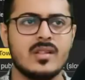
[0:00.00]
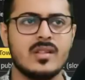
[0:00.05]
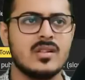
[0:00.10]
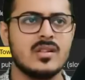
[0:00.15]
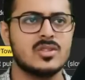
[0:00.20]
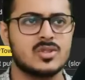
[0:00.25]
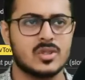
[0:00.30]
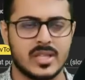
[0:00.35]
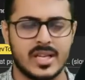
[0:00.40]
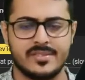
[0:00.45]

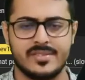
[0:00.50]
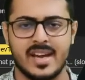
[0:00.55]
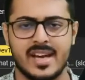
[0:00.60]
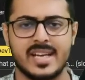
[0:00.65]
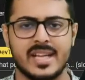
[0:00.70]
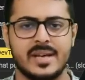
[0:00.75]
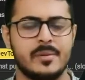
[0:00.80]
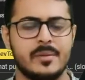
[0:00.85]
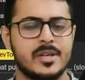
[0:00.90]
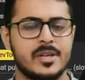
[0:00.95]
so that we are
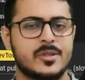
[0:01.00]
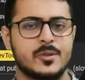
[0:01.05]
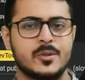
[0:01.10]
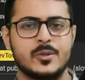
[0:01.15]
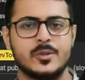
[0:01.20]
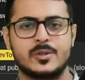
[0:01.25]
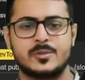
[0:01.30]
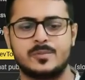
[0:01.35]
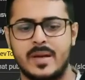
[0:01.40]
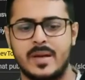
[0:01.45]
able
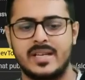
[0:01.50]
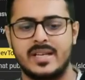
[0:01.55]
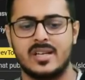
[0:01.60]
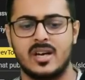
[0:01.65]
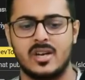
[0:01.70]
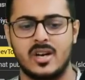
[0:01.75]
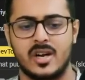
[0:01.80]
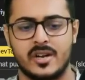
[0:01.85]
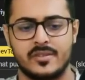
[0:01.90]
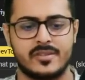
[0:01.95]
to spend a
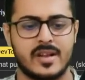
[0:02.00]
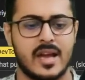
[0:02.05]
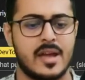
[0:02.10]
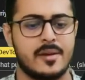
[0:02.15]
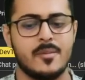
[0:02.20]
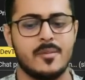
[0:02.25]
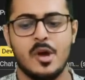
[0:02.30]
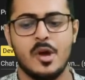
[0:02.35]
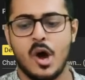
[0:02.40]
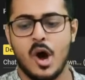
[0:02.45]
lot of
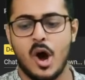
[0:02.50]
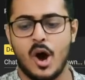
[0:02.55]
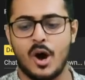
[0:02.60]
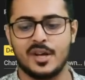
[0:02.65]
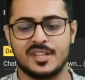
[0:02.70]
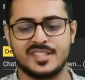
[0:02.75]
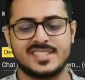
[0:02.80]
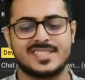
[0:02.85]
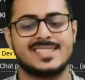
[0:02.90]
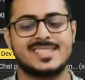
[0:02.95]
time
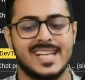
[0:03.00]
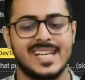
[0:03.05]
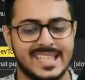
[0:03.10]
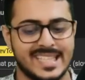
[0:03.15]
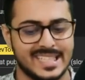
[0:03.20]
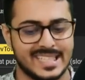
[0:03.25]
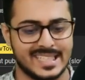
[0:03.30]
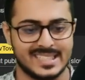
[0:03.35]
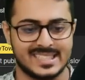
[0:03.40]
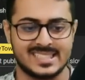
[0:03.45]
on
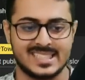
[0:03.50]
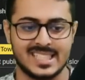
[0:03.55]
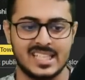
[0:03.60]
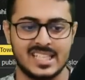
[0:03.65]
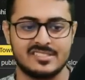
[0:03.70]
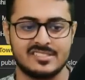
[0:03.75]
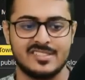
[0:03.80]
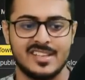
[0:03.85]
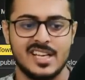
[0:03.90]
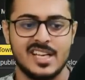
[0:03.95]
studying
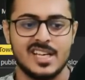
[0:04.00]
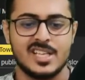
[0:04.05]
itself.